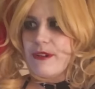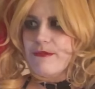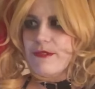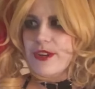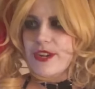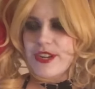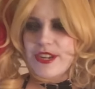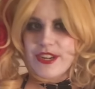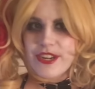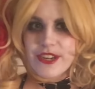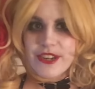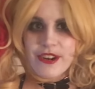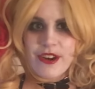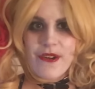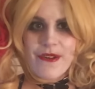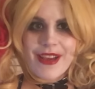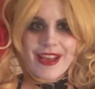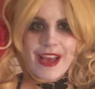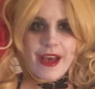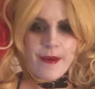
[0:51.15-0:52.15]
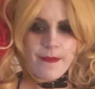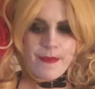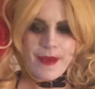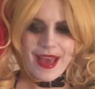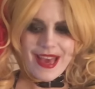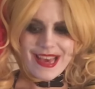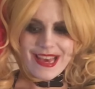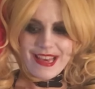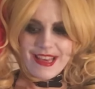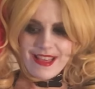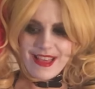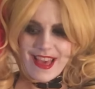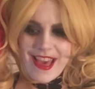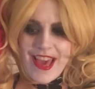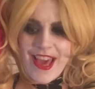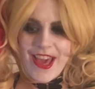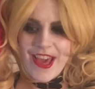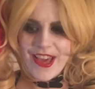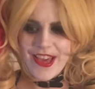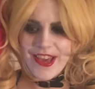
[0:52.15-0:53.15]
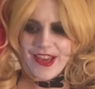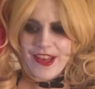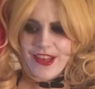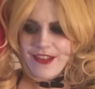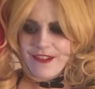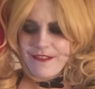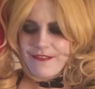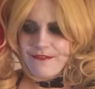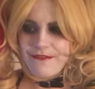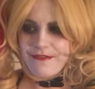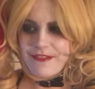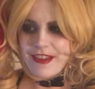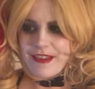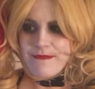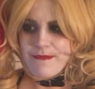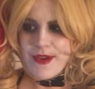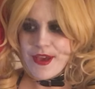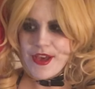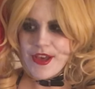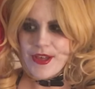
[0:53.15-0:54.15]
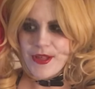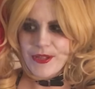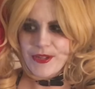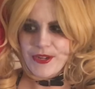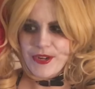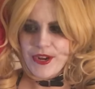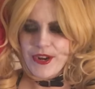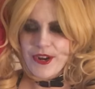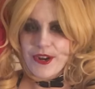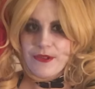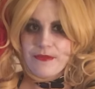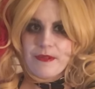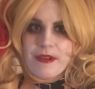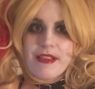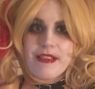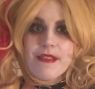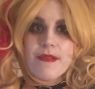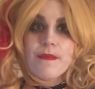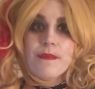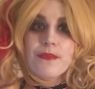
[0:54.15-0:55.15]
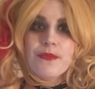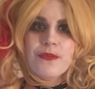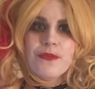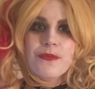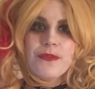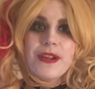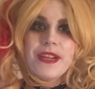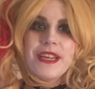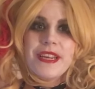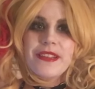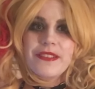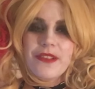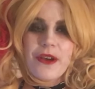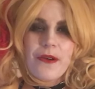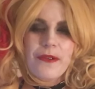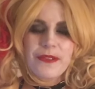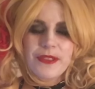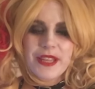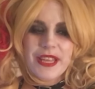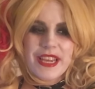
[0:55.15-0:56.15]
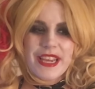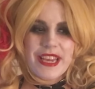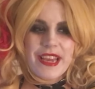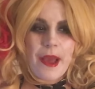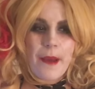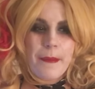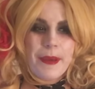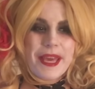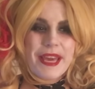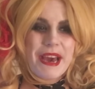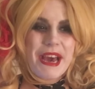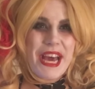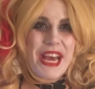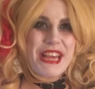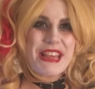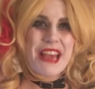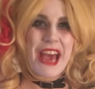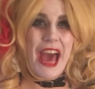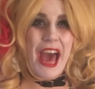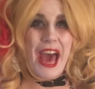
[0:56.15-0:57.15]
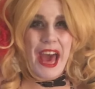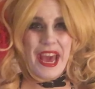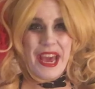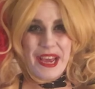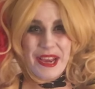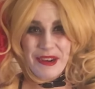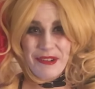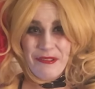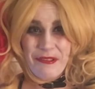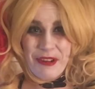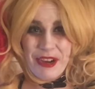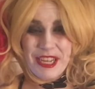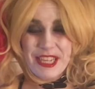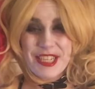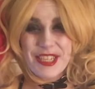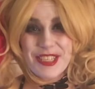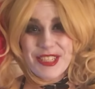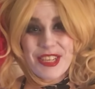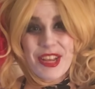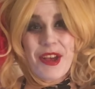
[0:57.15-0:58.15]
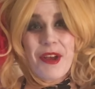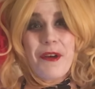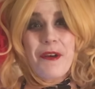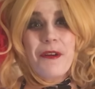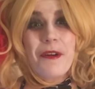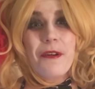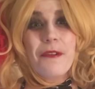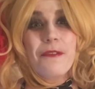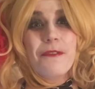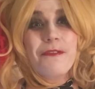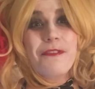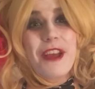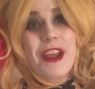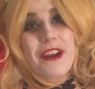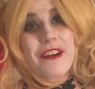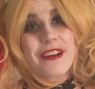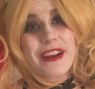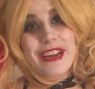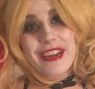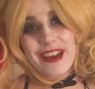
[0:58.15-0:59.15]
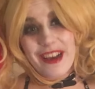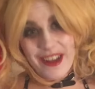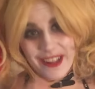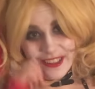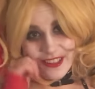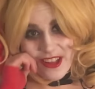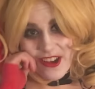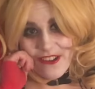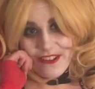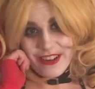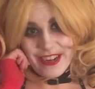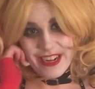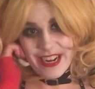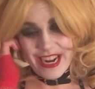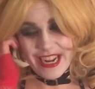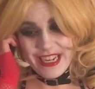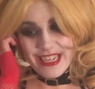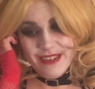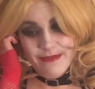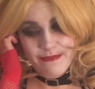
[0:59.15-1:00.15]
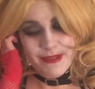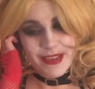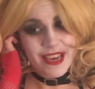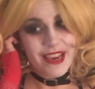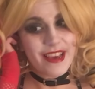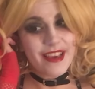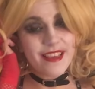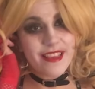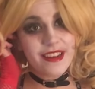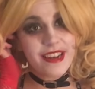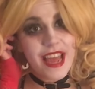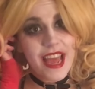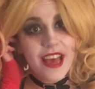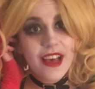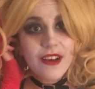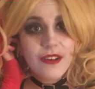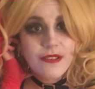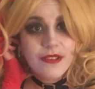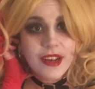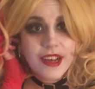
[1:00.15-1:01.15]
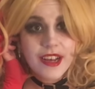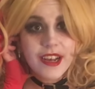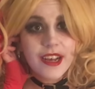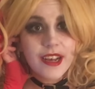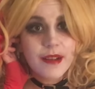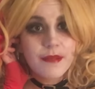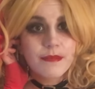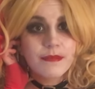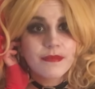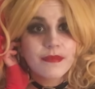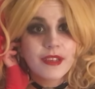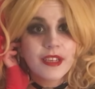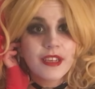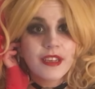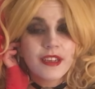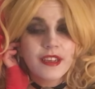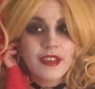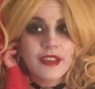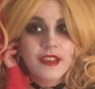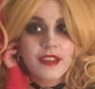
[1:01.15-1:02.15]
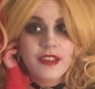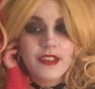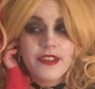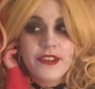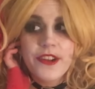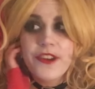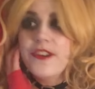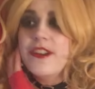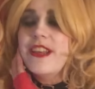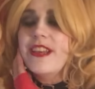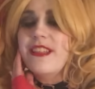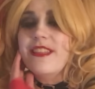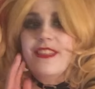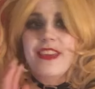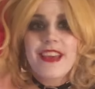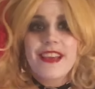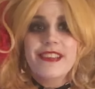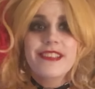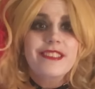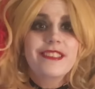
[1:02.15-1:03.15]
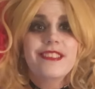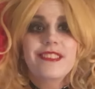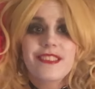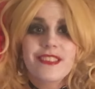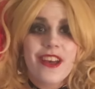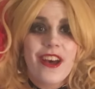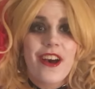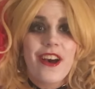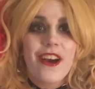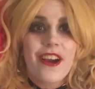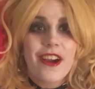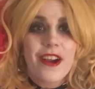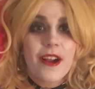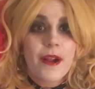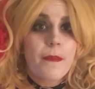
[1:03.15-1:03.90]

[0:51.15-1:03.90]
word, growing up as a female nerd was pretty lonely because I was very alone in it because now um, nerdy things are